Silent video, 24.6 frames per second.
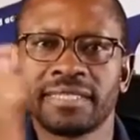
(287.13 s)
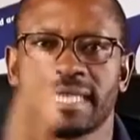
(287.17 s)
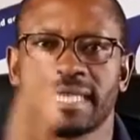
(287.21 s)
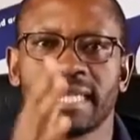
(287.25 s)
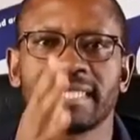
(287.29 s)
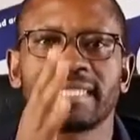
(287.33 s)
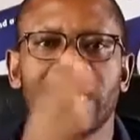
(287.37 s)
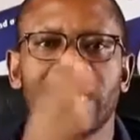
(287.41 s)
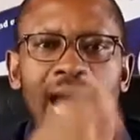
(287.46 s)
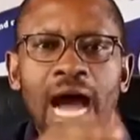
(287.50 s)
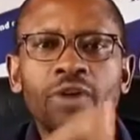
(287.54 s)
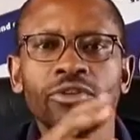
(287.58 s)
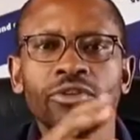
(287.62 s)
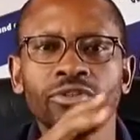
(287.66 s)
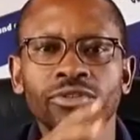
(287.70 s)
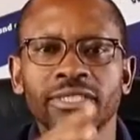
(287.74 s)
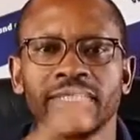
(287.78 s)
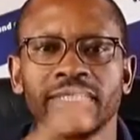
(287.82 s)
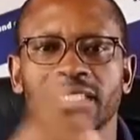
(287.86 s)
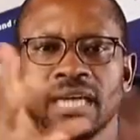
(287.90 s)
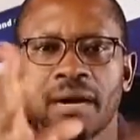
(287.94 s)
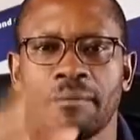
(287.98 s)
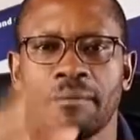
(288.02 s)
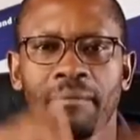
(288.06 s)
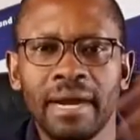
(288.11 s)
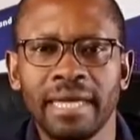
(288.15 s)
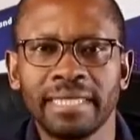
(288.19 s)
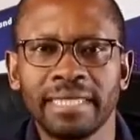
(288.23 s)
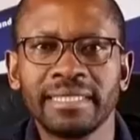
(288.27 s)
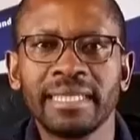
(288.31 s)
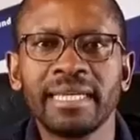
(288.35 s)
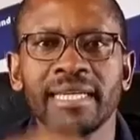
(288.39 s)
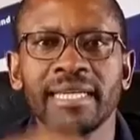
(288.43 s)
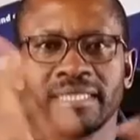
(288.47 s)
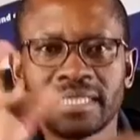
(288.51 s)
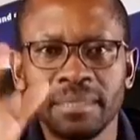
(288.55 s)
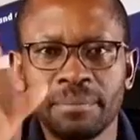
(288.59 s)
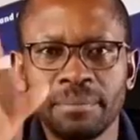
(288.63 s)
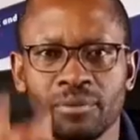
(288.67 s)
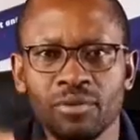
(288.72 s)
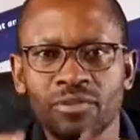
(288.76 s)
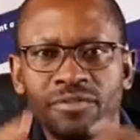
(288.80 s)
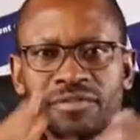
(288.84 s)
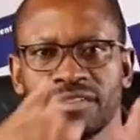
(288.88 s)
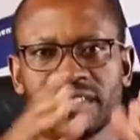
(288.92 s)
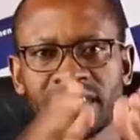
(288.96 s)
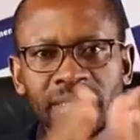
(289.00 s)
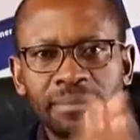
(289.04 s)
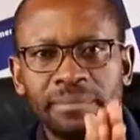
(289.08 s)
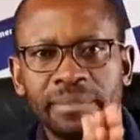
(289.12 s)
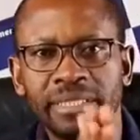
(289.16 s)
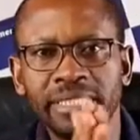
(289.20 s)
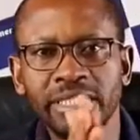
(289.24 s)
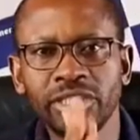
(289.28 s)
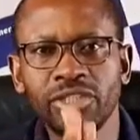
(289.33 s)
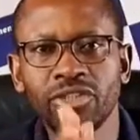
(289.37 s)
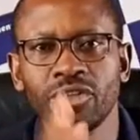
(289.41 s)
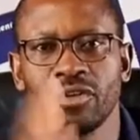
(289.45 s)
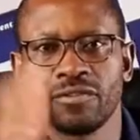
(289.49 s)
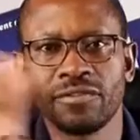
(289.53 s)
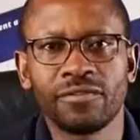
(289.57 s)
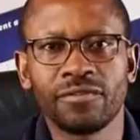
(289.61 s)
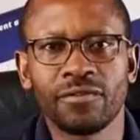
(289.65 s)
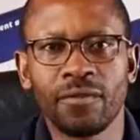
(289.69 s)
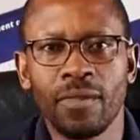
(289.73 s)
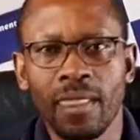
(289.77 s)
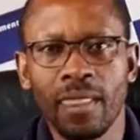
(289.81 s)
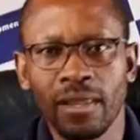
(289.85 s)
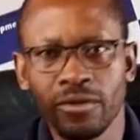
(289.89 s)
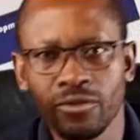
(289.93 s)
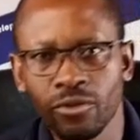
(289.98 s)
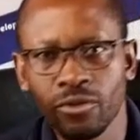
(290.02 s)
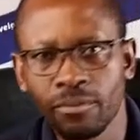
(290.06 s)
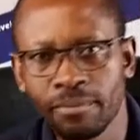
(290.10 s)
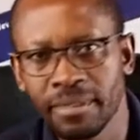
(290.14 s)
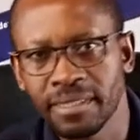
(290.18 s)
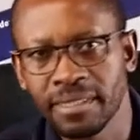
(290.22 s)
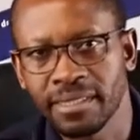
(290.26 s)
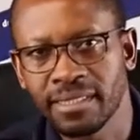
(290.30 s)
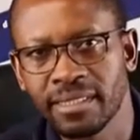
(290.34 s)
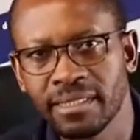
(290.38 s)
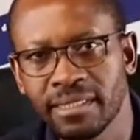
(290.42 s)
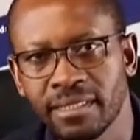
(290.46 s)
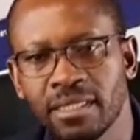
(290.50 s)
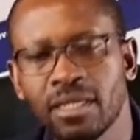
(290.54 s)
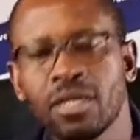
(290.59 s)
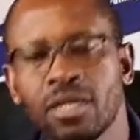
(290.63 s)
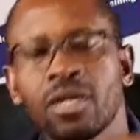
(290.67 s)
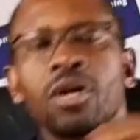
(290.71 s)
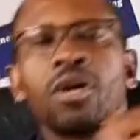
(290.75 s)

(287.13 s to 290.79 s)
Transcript: That's how you determine the profitability of your business.